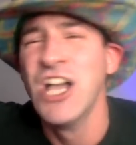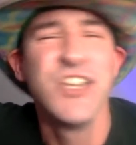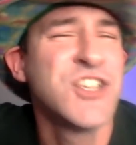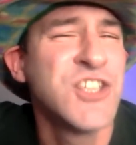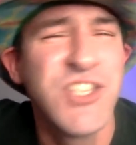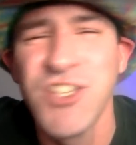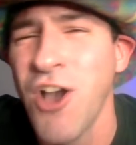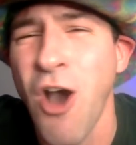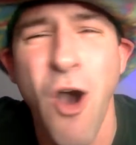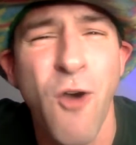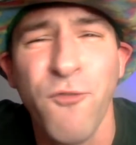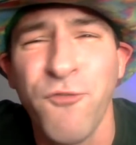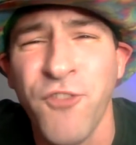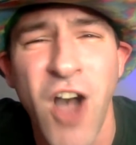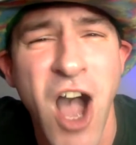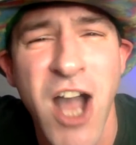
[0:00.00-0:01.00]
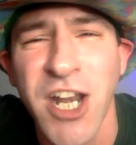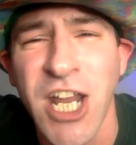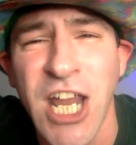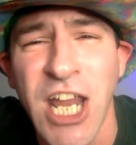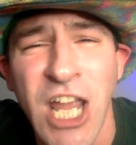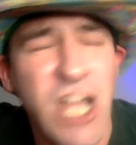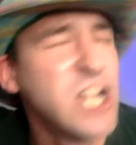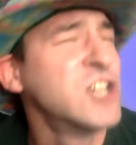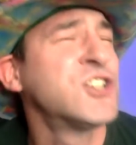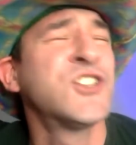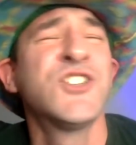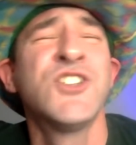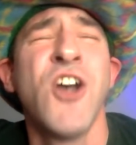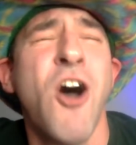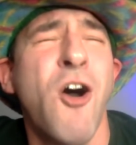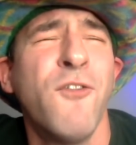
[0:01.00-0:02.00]
so funny,
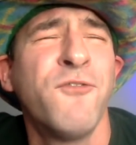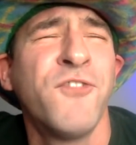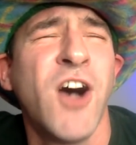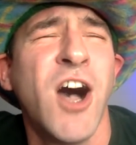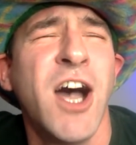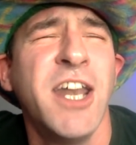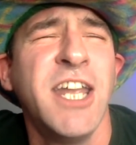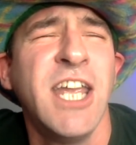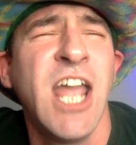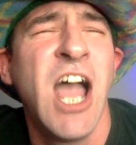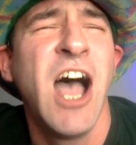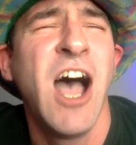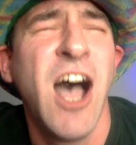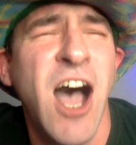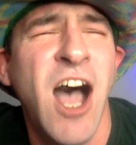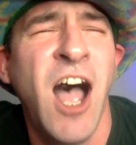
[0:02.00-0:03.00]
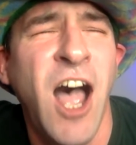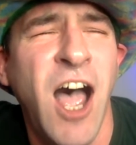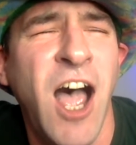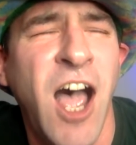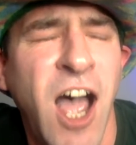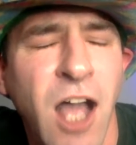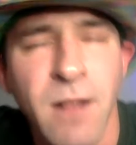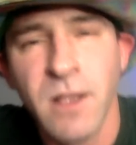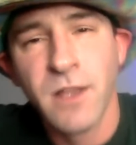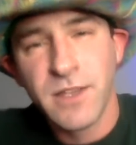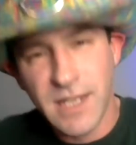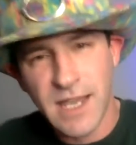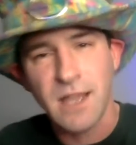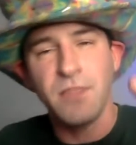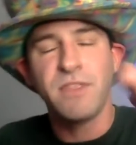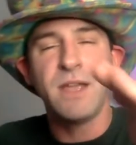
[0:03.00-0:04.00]
so funny.
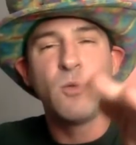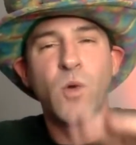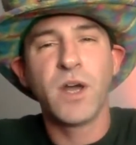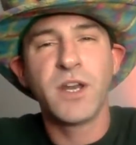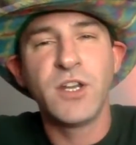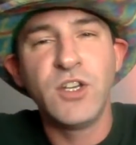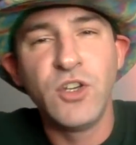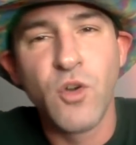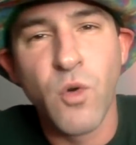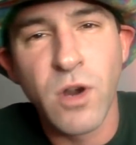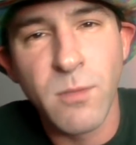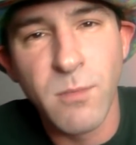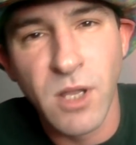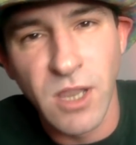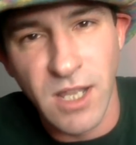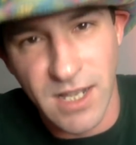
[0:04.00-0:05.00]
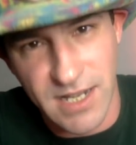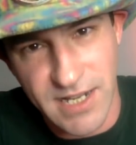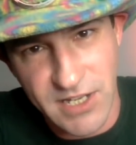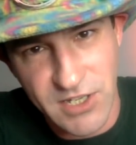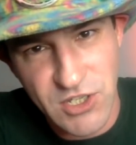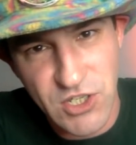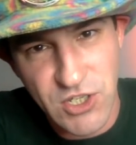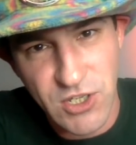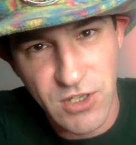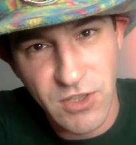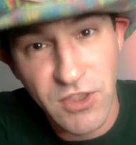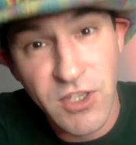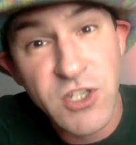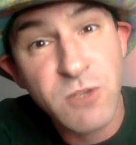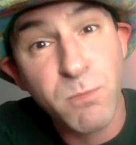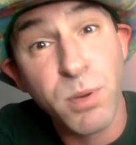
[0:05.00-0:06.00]
Yeah, they want to normalize
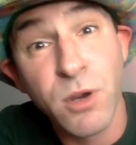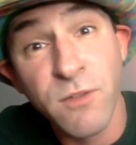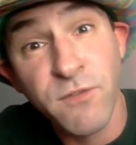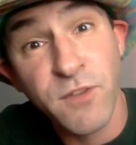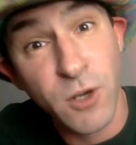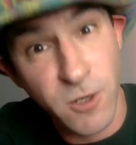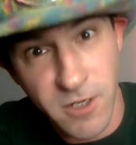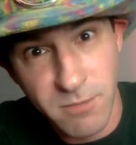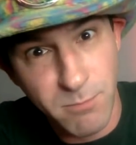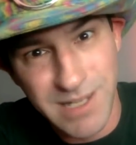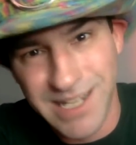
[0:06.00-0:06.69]
this perverted